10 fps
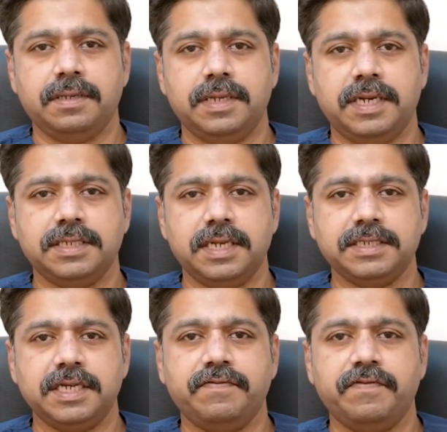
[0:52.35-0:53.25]
that is less
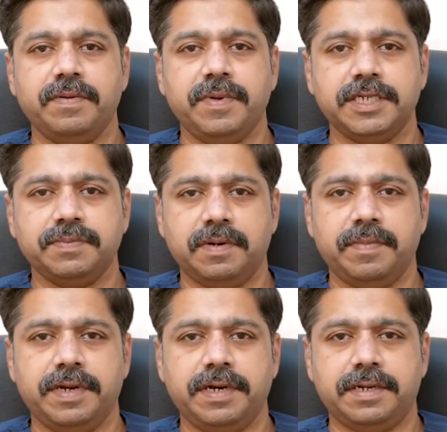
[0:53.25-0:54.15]
than 50 beats per
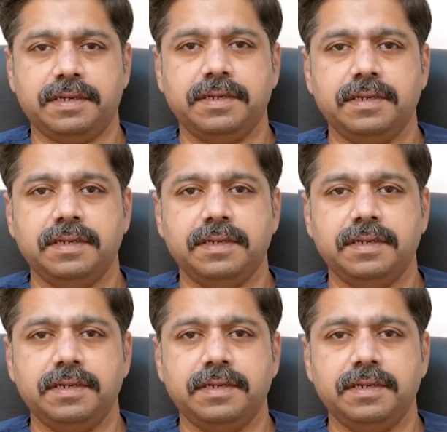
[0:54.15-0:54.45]
minute,